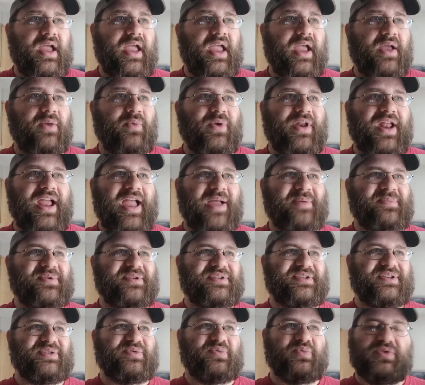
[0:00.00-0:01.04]
And what
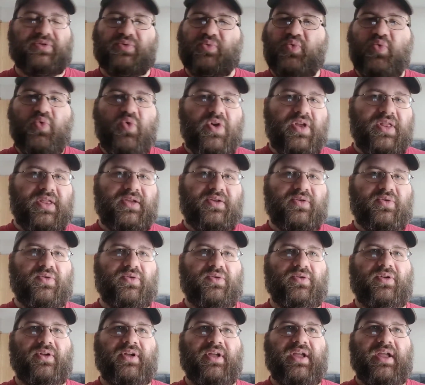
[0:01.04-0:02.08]
happens is, what's really
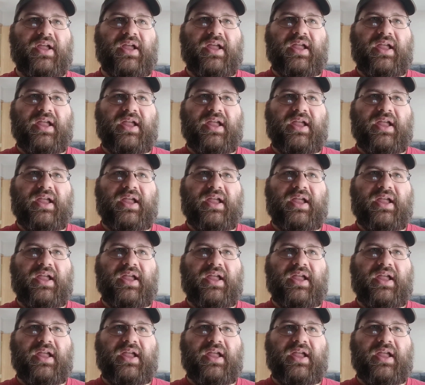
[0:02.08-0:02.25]
cool